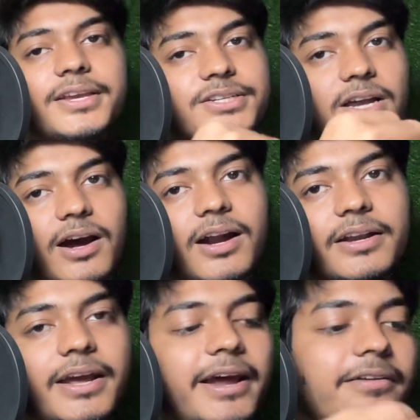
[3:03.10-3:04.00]
start,
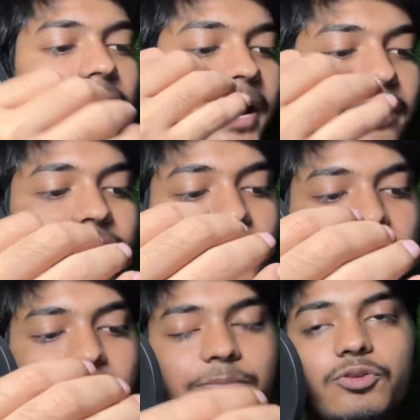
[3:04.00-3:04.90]
and at
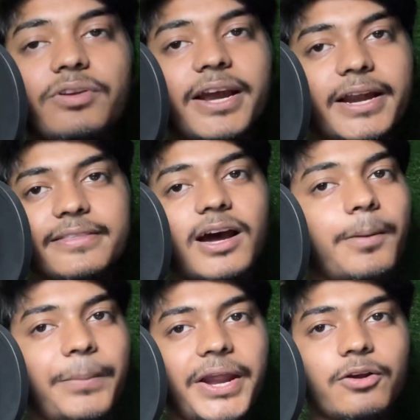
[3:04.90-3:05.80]
what time you will get the
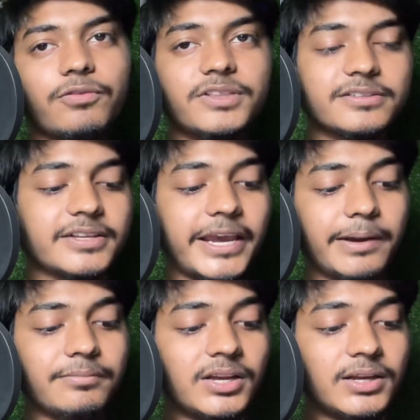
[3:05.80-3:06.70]
update of this
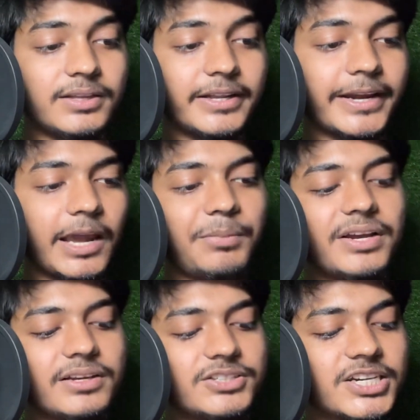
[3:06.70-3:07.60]
game, the
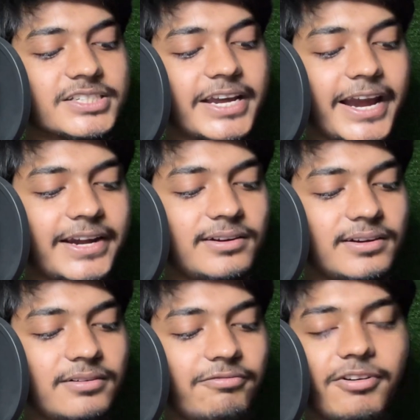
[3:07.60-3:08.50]
timing just end
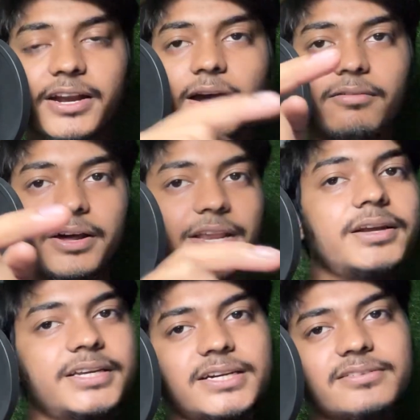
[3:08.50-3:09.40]
1 hour.
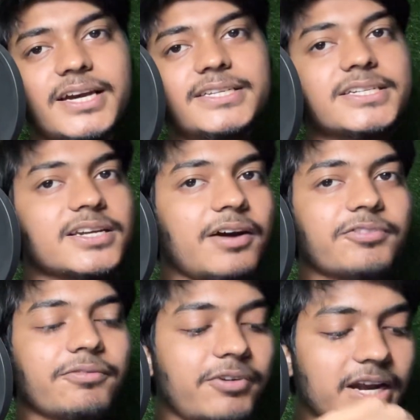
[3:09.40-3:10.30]
Yes guys, just
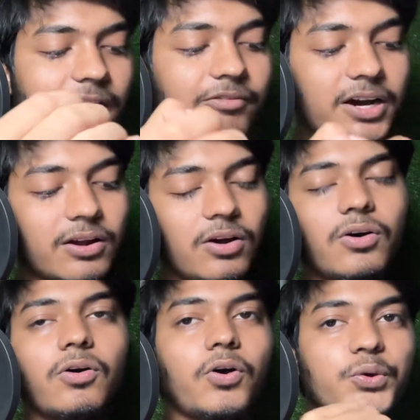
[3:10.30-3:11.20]
after 1 hour
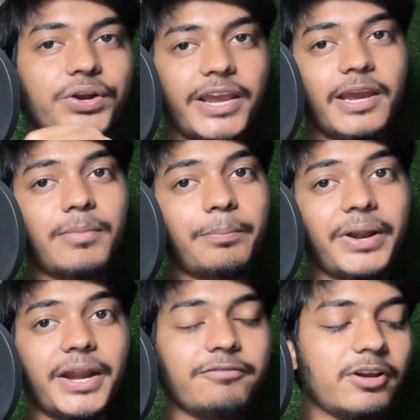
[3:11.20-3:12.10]
on your game
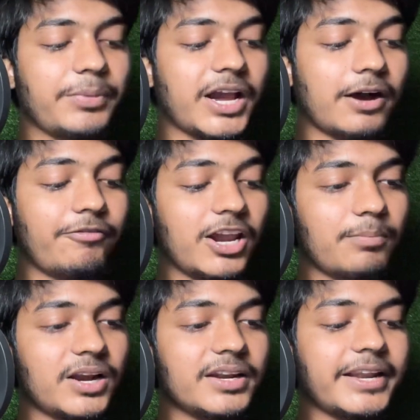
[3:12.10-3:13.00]
update will be
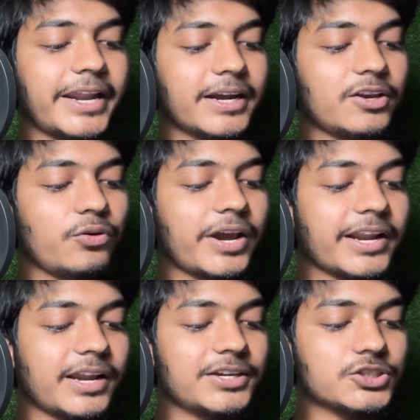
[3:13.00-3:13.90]
available. Directly you
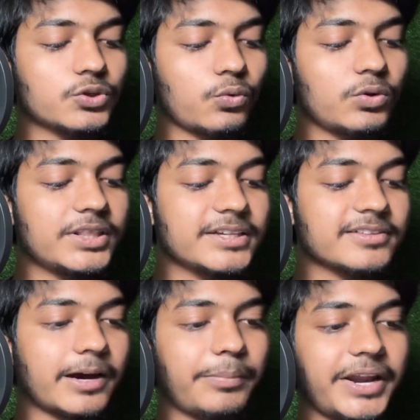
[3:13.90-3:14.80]
can install this
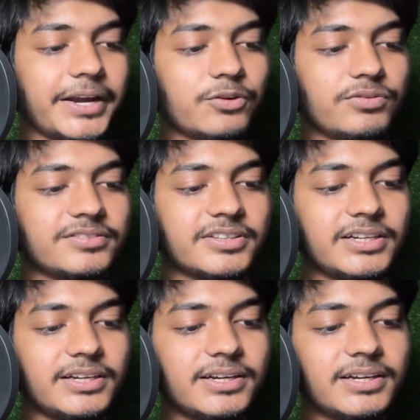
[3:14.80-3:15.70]
update. You will
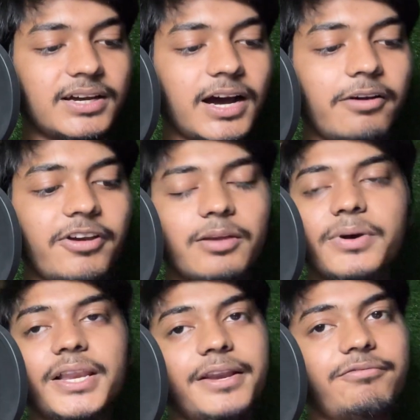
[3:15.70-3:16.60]
see
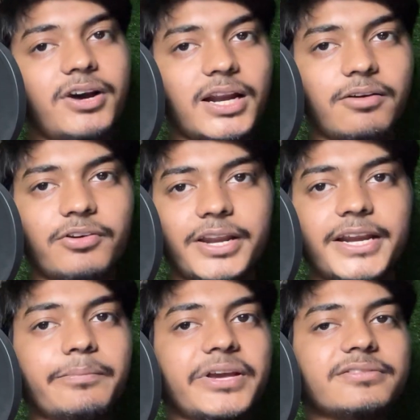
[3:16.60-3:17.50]
available in 1 hour.
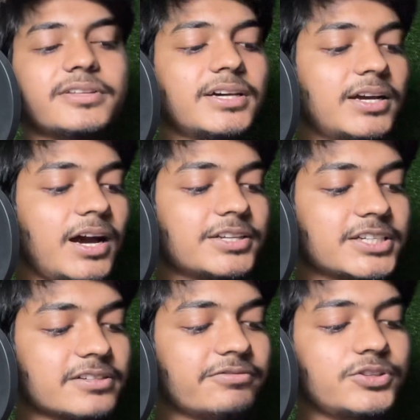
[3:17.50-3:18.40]
It means
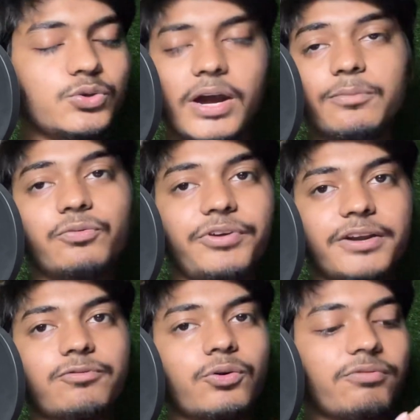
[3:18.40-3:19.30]
just you have to wait
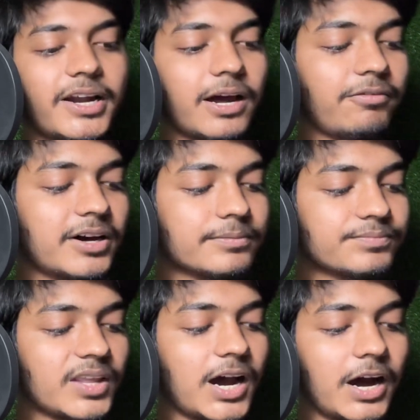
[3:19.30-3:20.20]
for 1 hour.
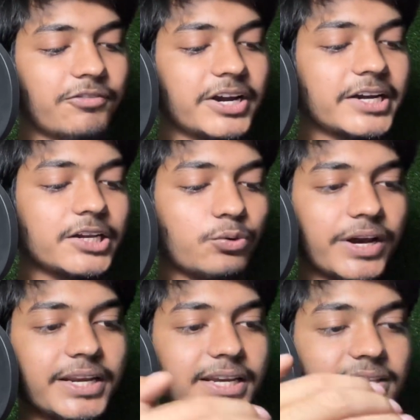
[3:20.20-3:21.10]
After that you
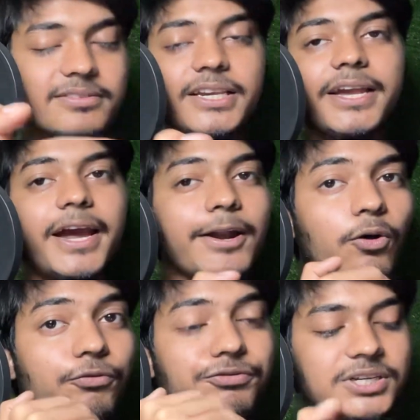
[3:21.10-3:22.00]
can easily and
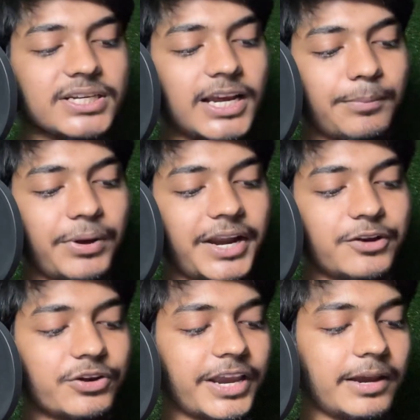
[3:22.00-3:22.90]
officially update
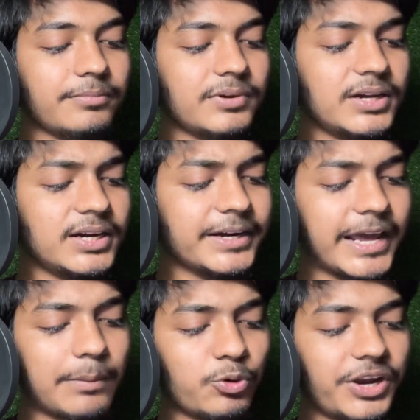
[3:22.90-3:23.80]
your game.
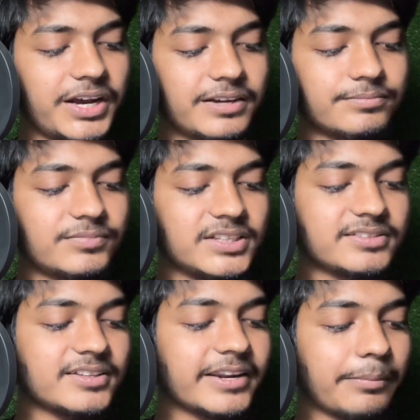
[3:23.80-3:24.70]
Tap on here, this
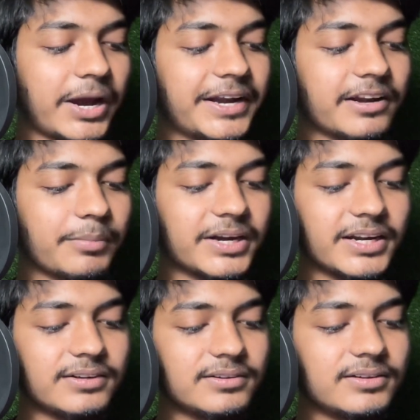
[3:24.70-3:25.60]
is a reminder button.